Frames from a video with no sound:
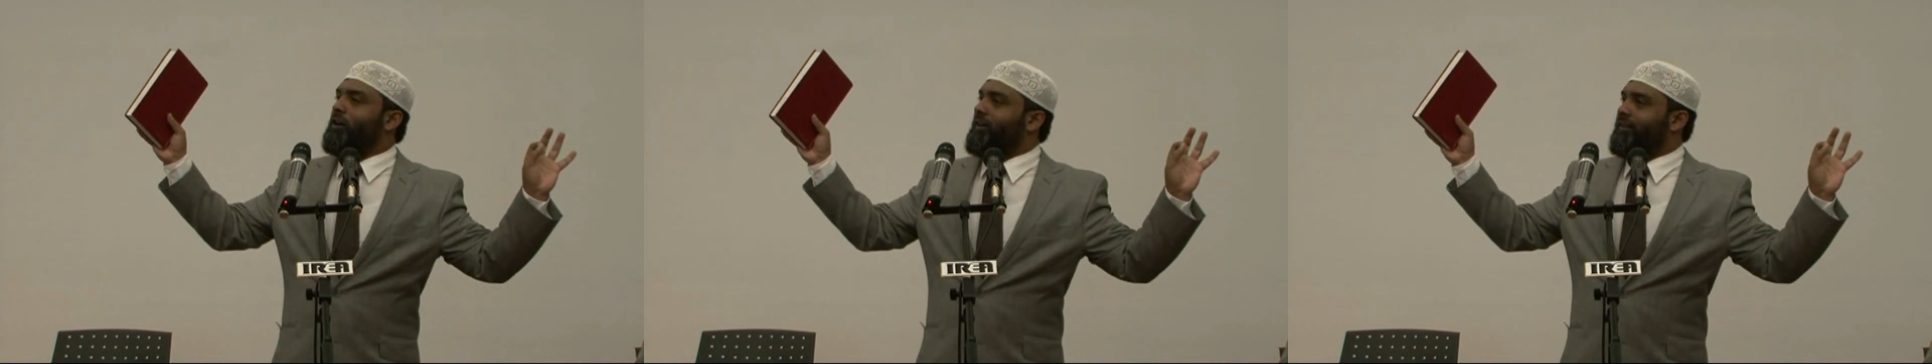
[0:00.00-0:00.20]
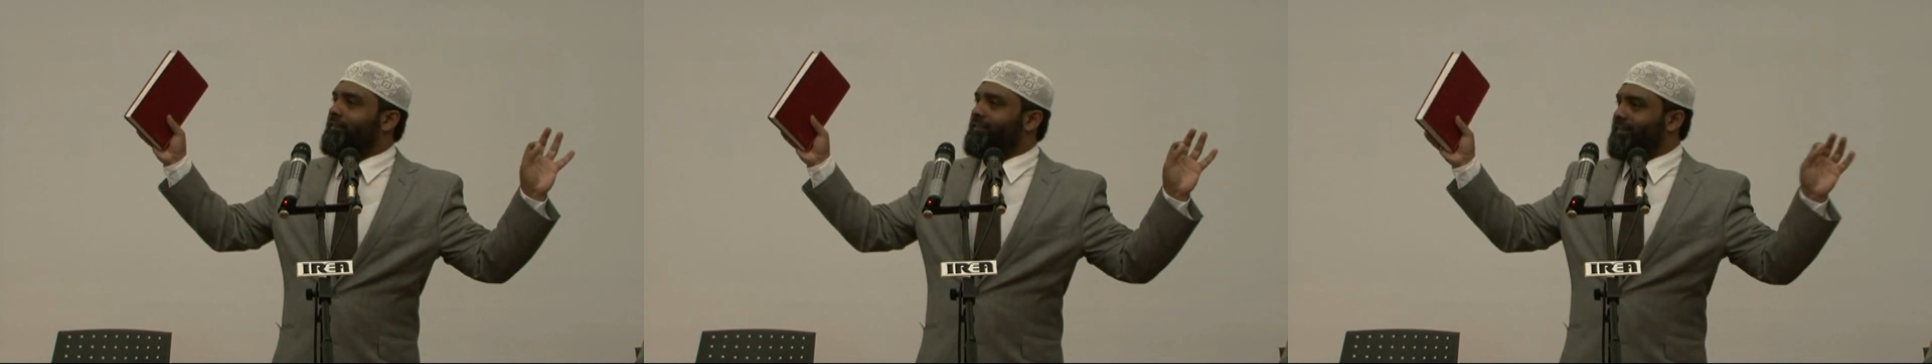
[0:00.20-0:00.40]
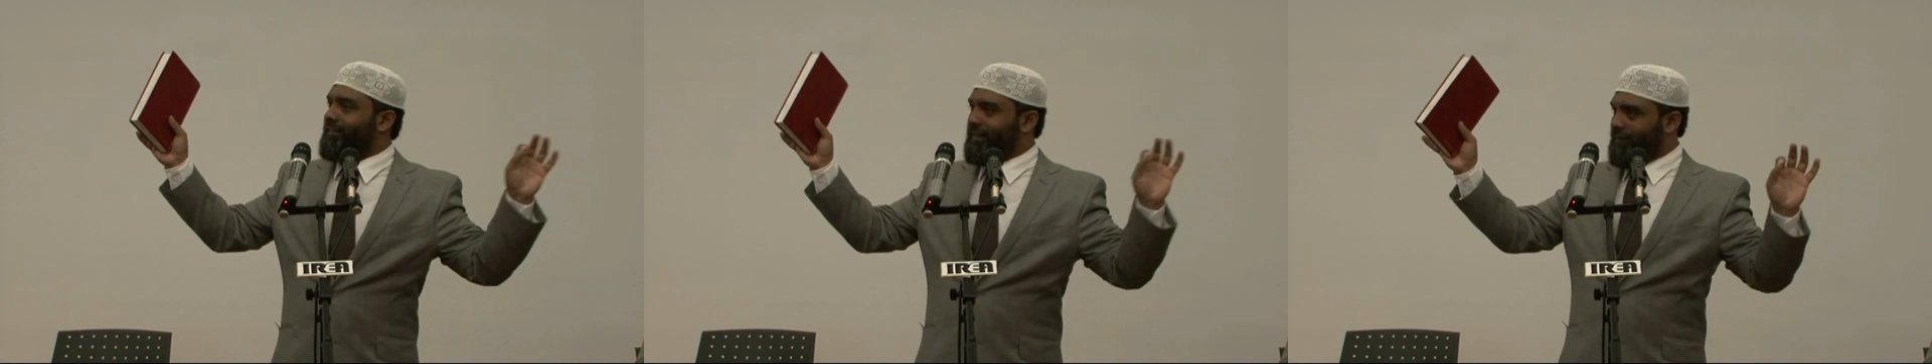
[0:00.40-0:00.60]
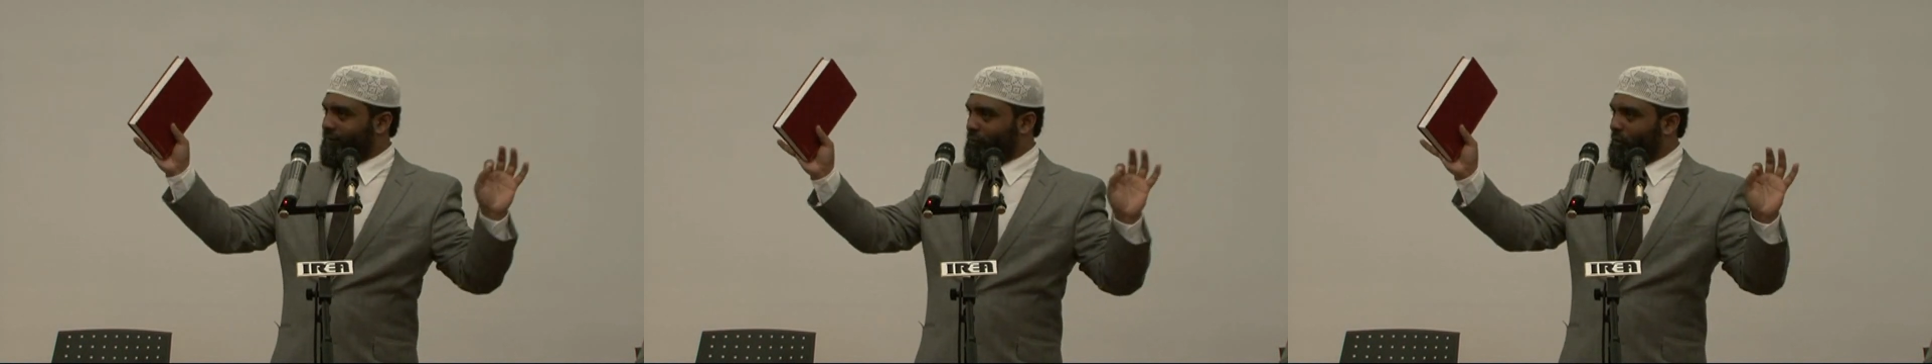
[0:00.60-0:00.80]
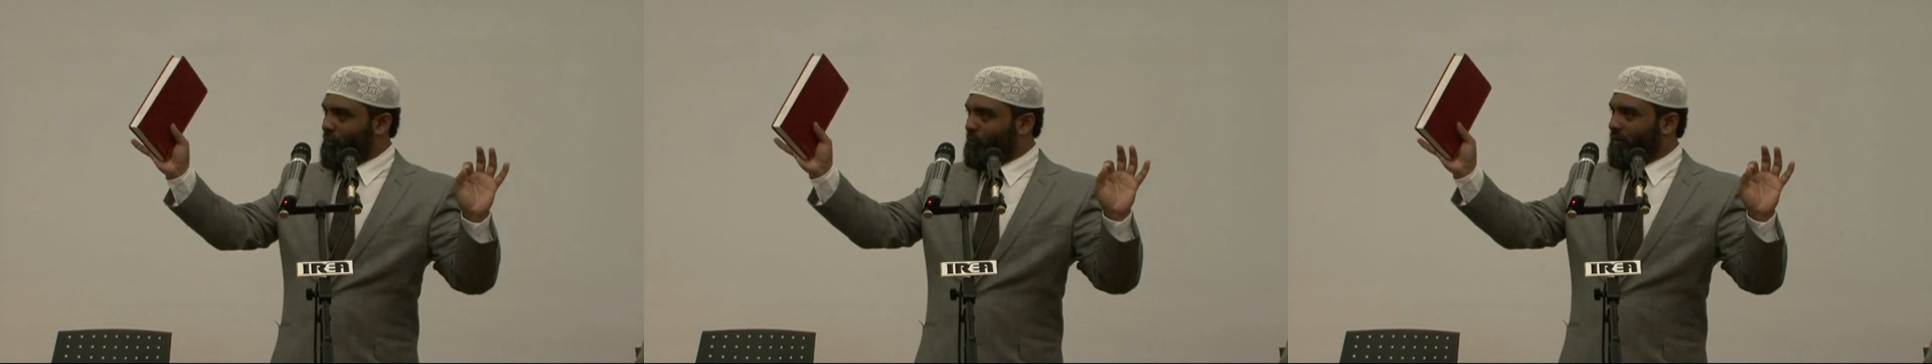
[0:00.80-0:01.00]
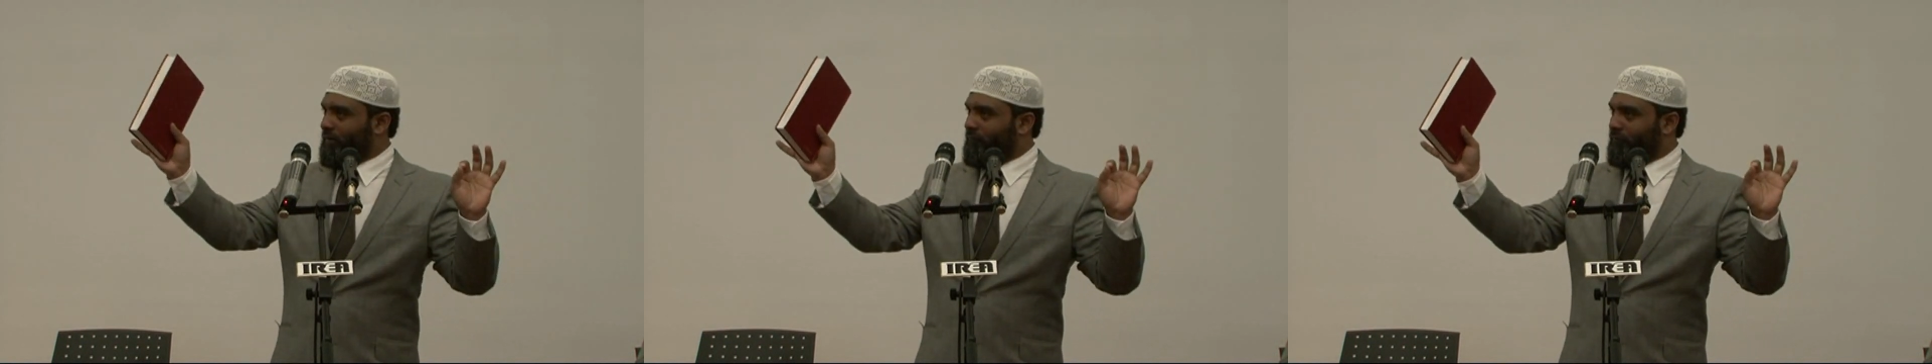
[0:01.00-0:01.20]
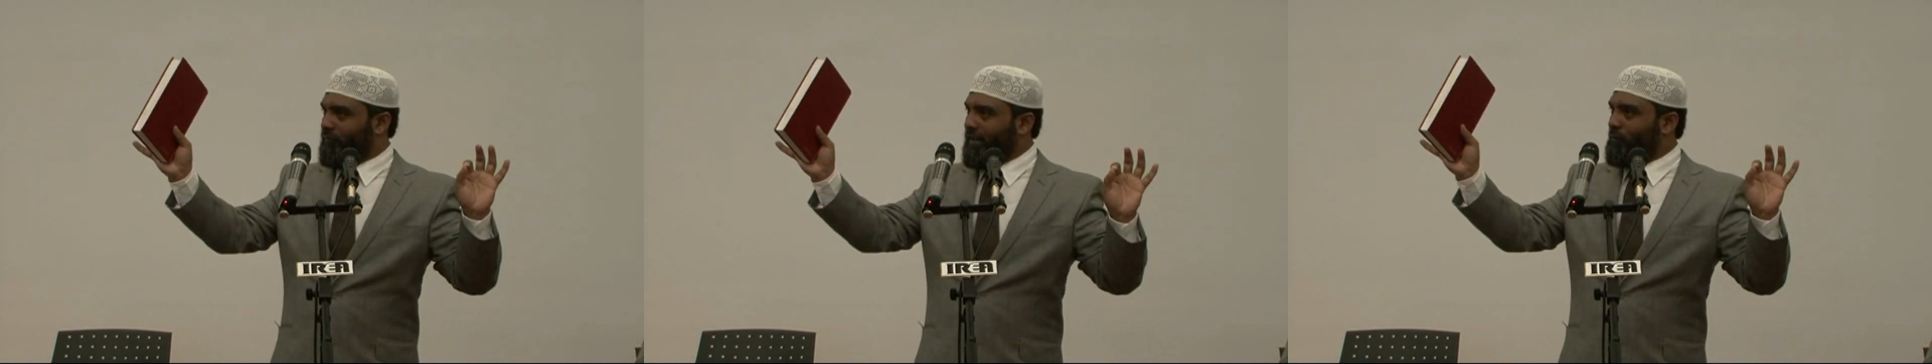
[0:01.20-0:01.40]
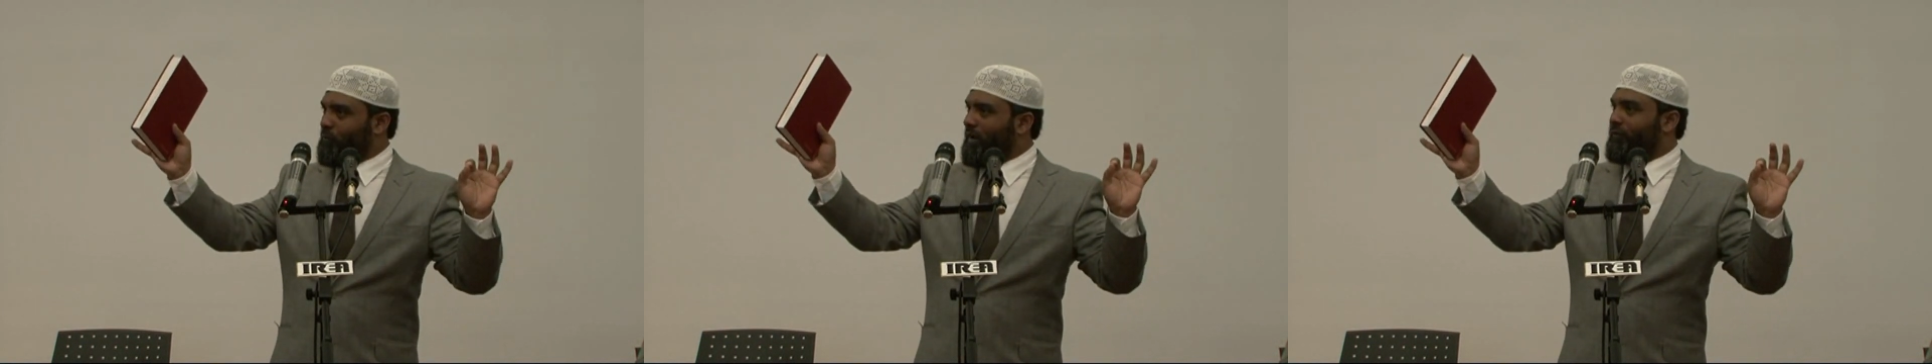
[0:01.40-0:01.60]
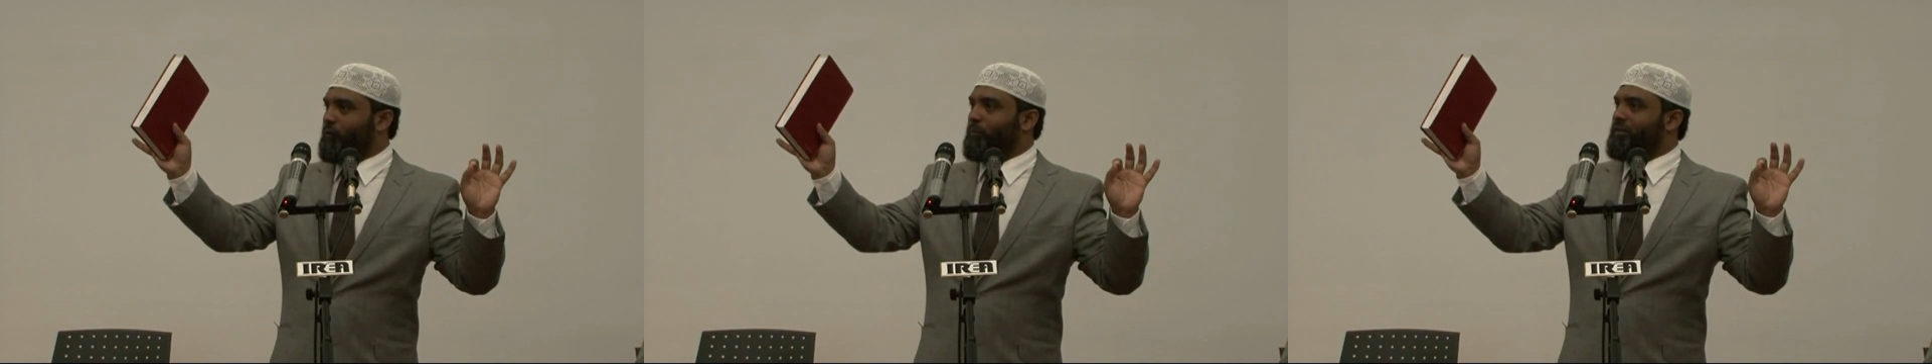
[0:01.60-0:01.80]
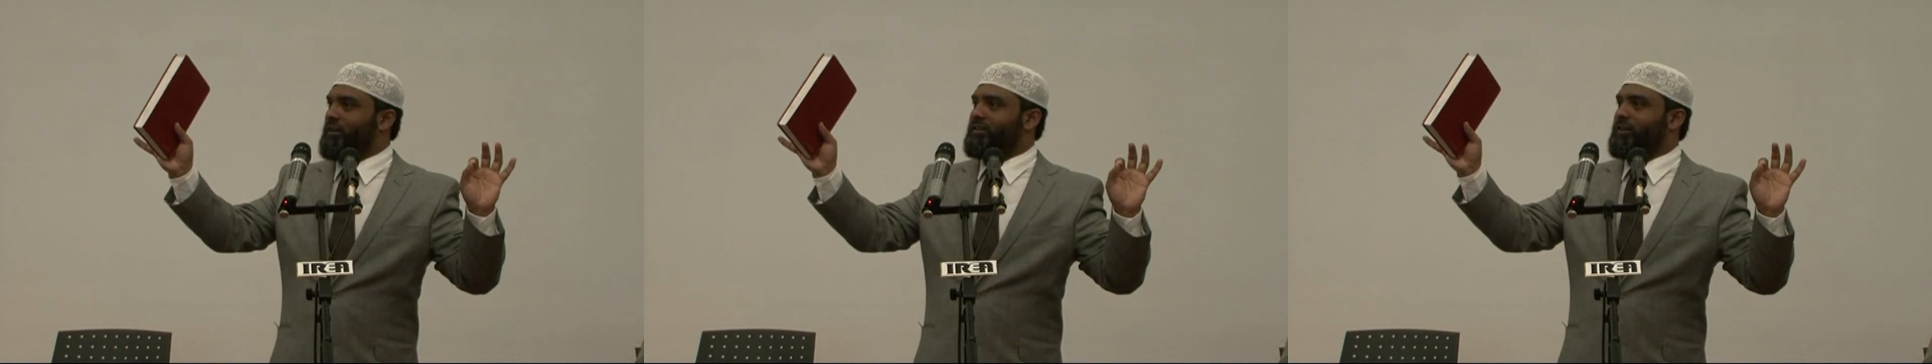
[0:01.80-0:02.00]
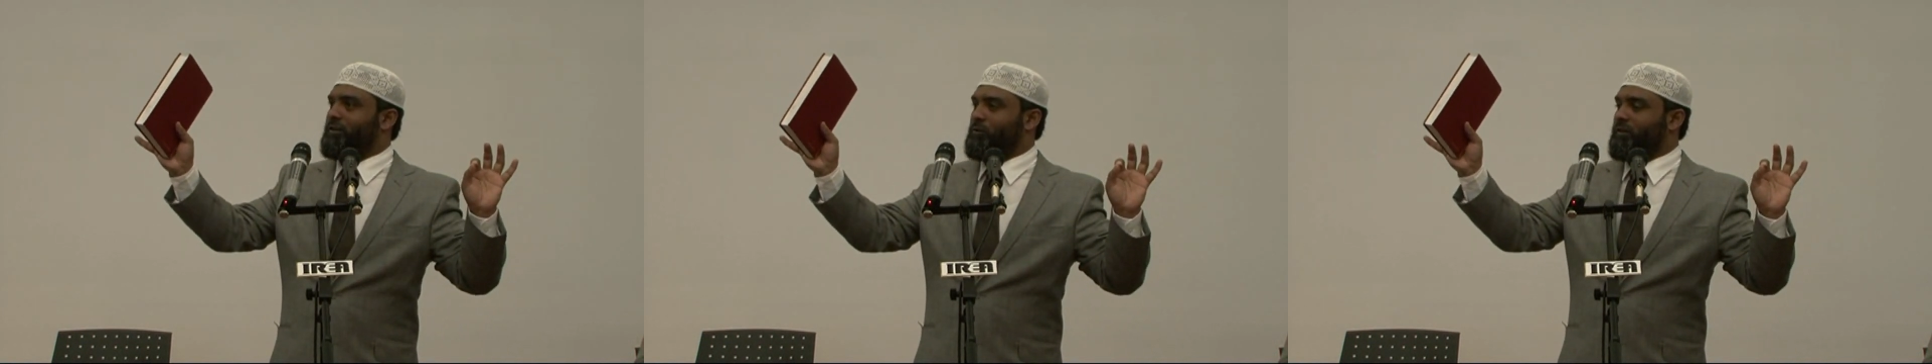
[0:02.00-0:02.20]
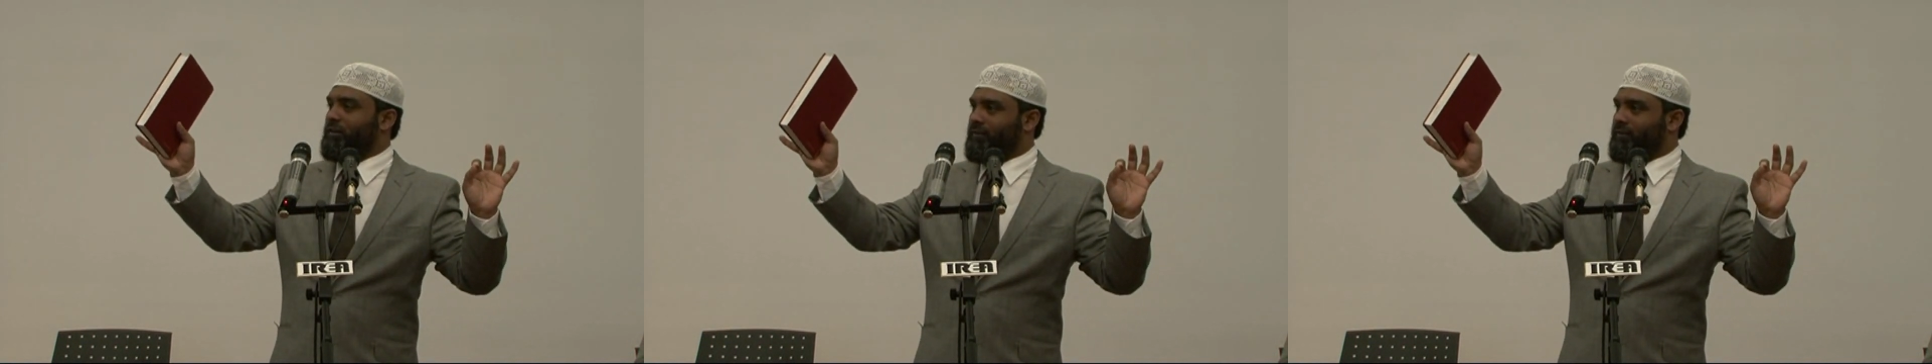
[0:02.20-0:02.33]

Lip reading: scholars, there is not one who has objected